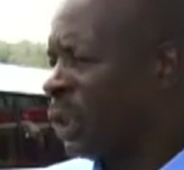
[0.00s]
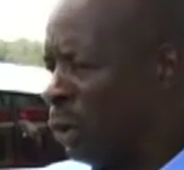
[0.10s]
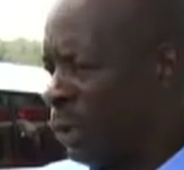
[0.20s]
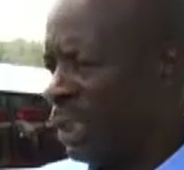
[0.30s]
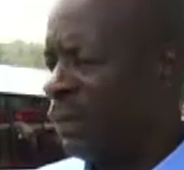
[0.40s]

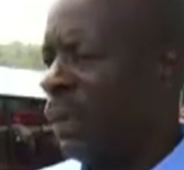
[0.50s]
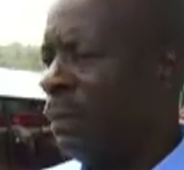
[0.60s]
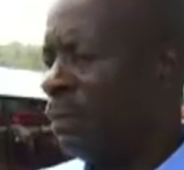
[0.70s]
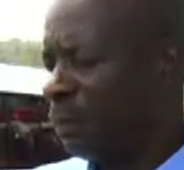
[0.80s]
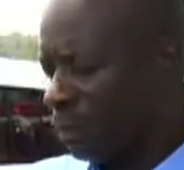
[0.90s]
tourists
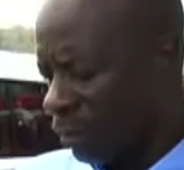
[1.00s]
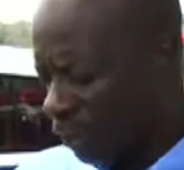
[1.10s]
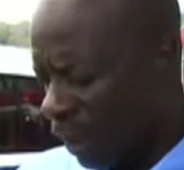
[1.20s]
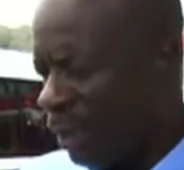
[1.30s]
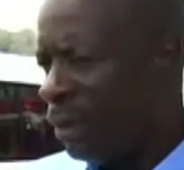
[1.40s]
from
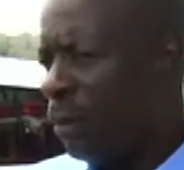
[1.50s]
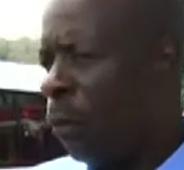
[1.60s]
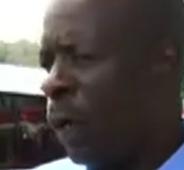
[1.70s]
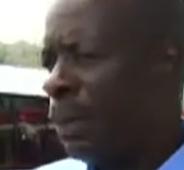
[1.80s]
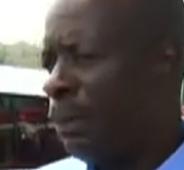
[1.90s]

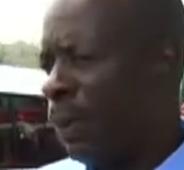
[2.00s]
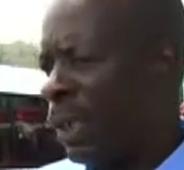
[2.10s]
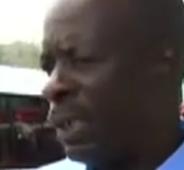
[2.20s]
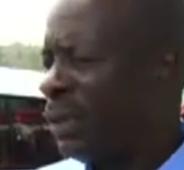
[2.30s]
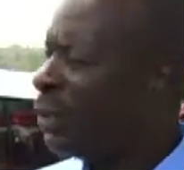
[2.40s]
one
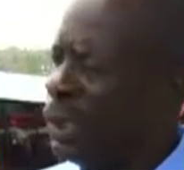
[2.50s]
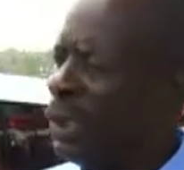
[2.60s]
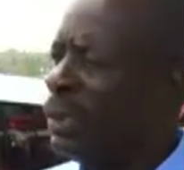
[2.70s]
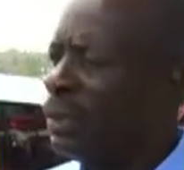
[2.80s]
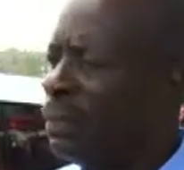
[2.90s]
point to
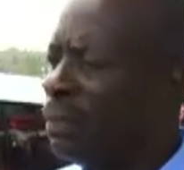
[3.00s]
the other.